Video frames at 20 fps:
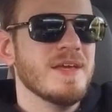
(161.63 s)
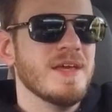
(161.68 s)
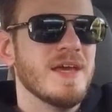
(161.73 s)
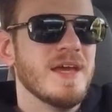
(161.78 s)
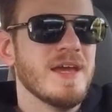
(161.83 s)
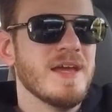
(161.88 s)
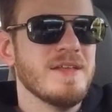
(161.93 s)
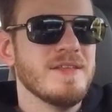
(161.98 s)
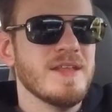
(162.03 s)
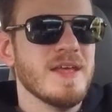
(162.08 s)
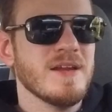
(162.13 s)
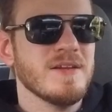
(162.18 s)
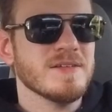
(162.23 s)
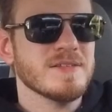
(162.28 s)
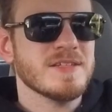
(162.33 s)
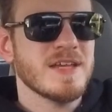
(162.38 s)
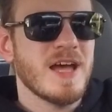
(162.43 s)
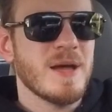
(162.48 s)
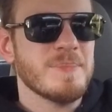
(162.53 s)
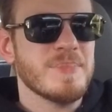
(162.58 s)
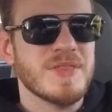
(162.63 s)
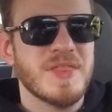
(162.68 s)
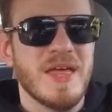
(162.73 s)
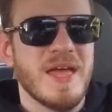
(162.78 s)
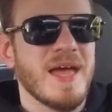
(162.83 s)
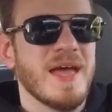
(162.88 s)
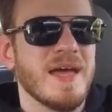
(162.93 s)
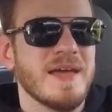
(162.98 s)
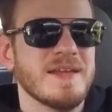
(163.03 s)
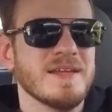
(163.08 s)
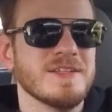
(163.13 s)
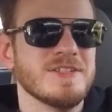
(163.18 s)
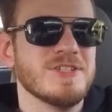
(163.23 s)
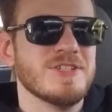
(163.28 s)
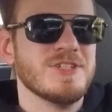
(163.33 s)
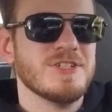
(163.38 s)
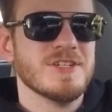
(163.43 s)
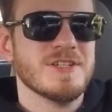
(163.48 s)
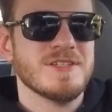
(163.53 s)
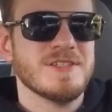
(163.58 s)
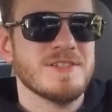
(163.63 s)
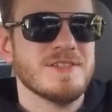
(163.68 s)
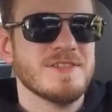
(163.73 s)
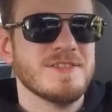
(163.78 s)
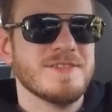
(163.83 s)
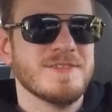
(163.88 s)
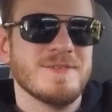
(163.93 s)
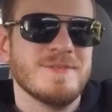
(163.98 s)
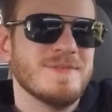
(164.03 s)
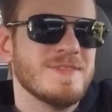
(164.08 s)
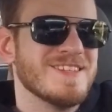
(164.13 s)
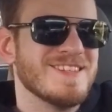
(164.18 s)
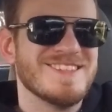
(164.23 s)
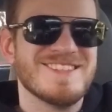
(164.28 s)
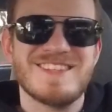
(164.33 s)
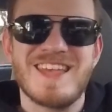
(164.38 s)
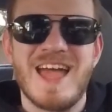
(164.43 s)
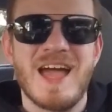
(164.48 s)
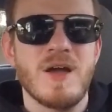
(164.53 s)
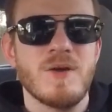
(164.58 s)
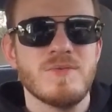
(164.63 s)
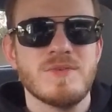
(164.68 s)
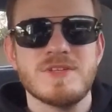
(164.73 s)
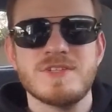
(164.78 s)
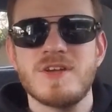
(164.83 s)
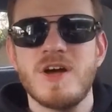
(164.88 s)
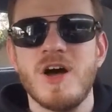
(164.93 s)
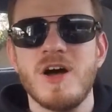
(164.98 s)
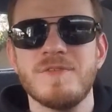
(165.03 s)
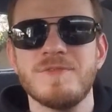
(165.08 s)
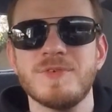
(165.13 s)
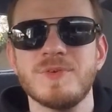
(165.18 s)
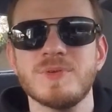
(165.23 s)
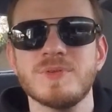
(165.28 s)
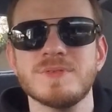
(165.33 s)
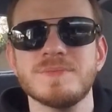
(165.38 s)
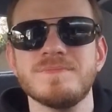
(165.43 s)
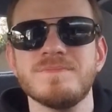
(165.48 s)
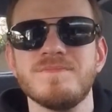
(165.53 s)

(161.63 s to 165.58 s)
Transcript: And then on top of that, it's just, the sound is awful.